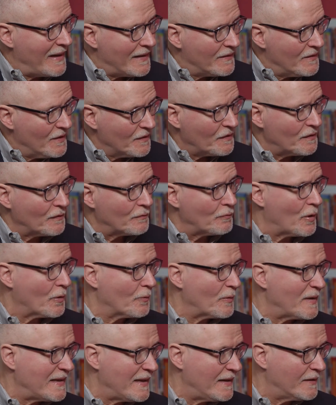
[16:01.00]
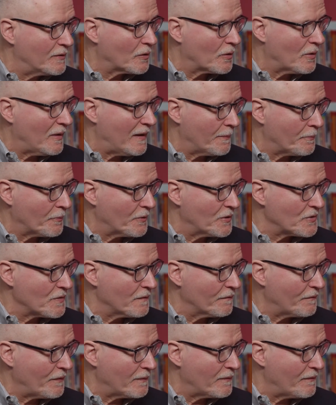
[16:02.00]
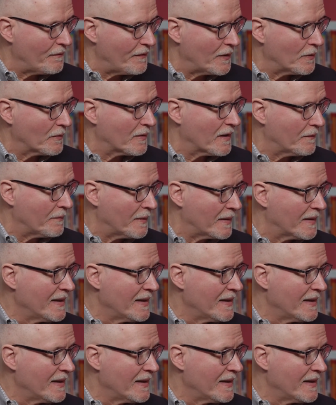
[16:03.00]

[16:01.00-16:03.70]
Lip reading: And this is where we need the cooperation from the federal government,